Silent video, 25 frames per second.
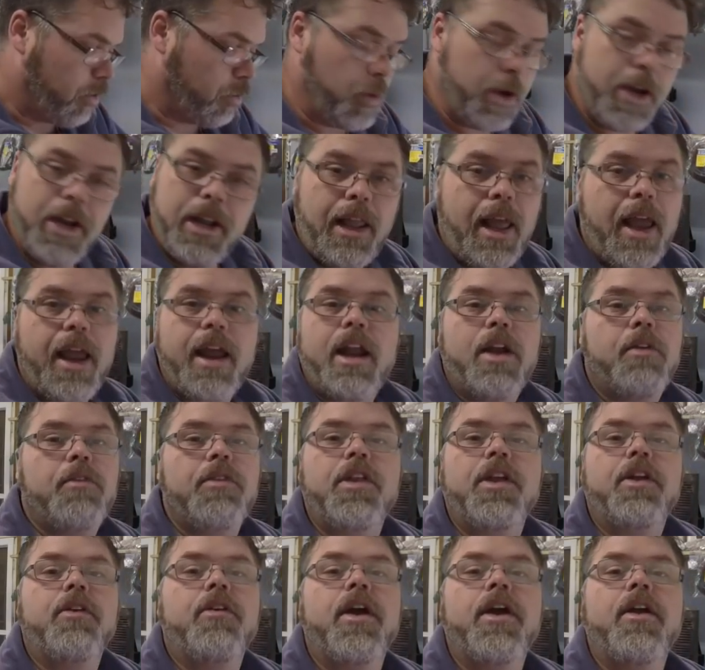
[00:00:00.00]
the relay and
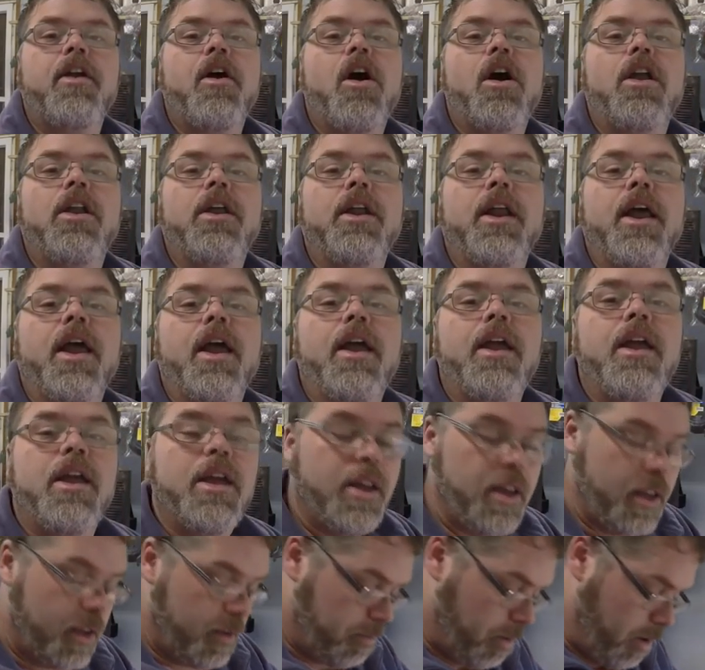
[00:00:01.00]
everything right on it, eh?
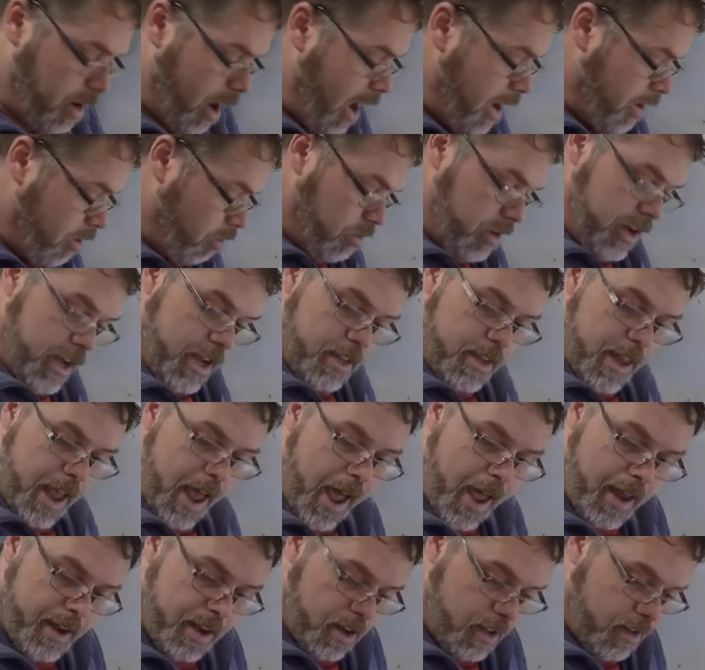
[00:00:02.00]
But I don't need
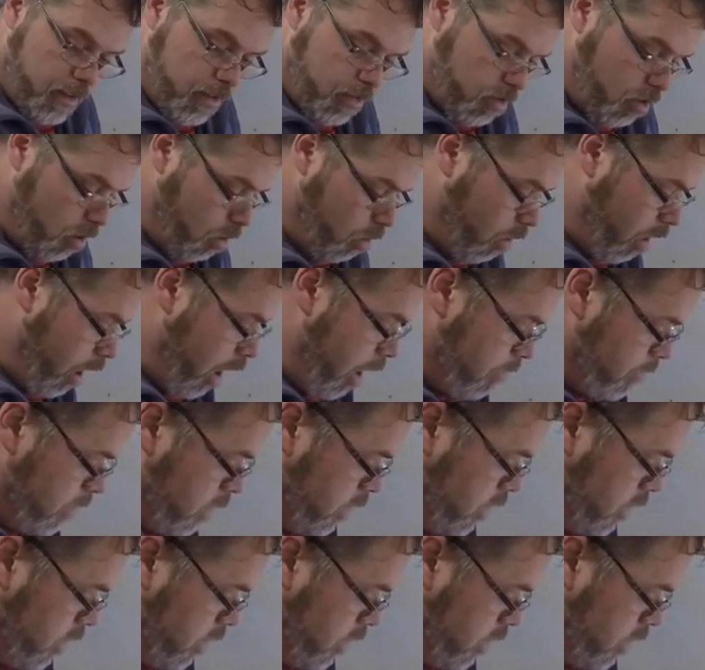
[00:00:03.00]
that, so I'm